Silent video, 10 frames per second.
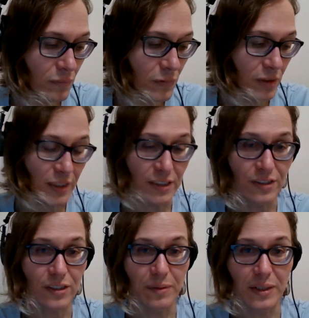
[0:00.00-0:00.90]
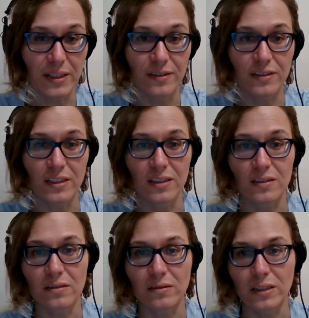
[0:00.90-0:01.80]
listen to my
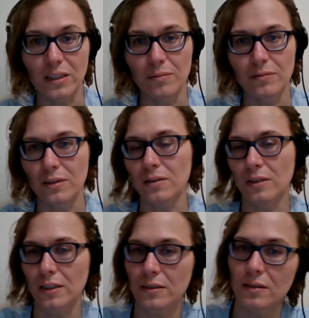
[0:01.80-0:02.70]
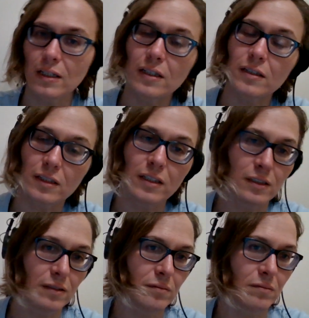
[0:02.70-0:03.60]
instincts when it comes to this kind of thing
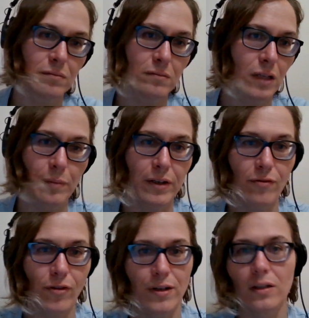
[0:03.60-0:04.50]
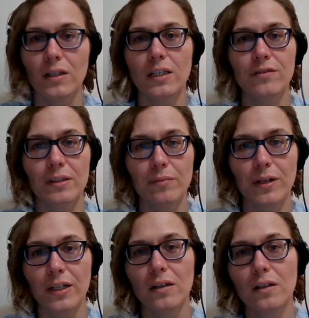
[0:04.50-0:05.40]
and not be afraid to leave
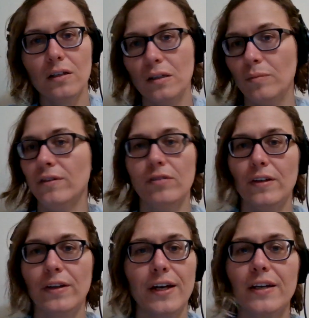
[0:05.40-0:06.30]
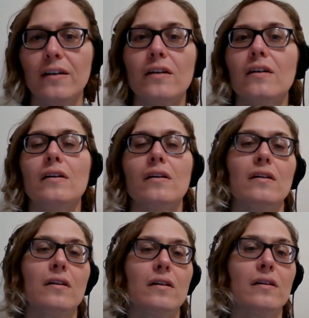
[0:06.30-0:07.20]
somebody. Not be afraid that I
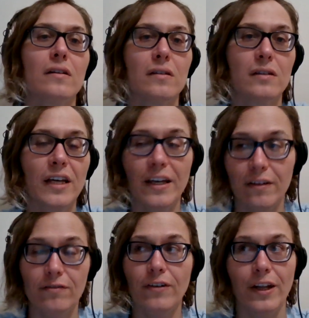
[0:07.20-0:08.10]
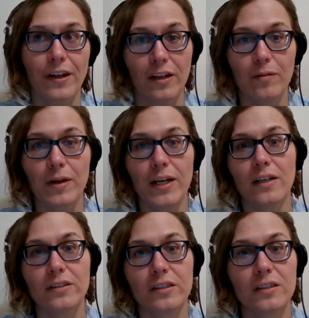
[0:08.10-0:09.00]
can't find anybody
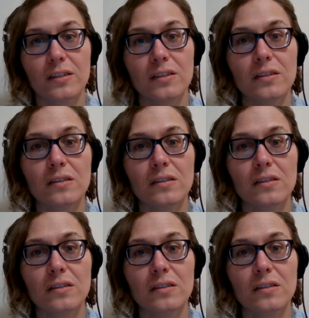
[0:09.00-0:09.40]
else.